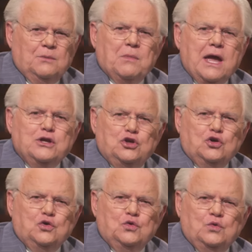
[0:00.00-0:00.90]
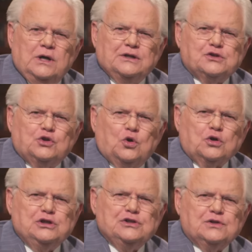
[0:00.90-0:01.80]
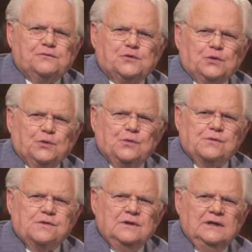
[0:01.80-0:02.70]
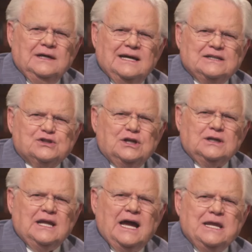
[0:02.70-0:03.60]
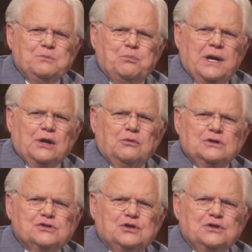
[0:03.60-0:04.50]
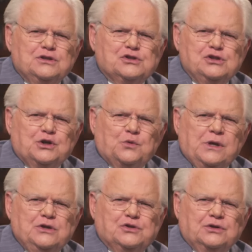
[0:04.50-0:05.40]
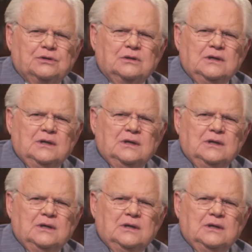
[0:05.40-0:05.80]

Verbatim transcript: May you, as torches of truth, as the light bearers to this generation,